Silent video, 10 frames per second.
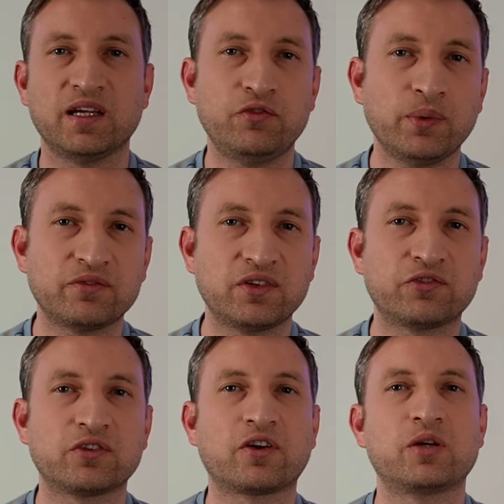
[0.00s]
If you have
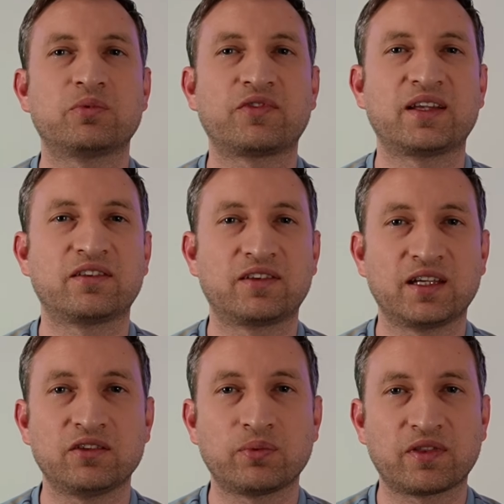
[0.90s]
different types of
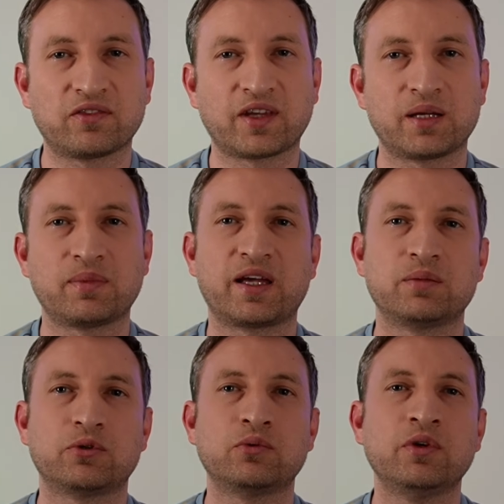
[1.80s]
entities with the same
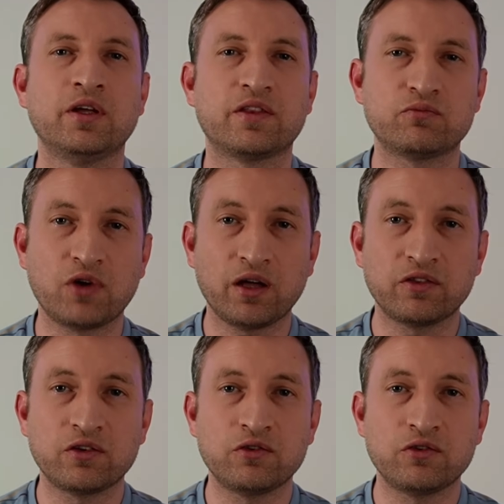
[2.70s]
label, then rather